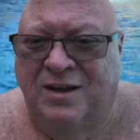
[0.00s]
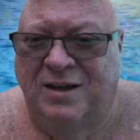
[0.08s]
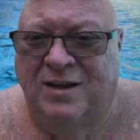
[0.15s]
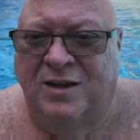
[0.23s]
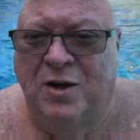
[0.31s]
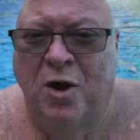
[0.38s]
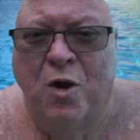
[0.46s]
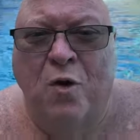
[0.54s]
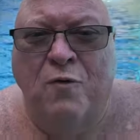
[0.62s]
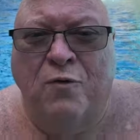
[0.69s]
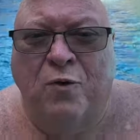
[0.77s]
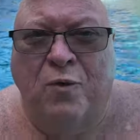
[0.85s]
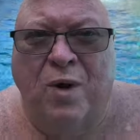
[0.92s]
No
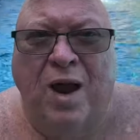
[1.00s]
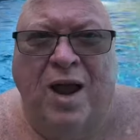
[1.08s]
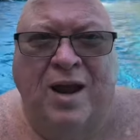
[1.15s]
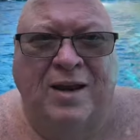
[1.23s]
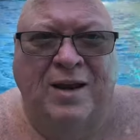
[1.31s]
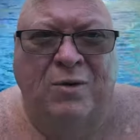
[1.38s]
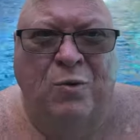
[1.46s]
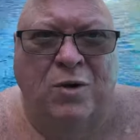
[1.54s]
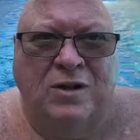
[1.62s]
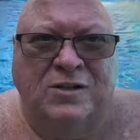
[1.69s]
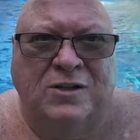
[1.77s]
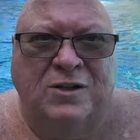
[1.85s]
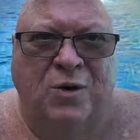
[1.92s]
variety
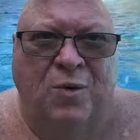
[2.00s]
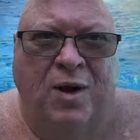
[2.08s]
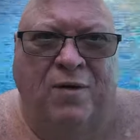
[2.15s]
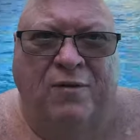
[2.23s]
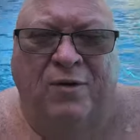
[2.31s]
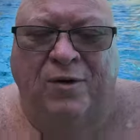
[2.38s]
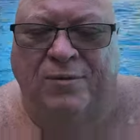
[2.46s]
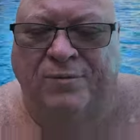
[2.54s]
whatsoever.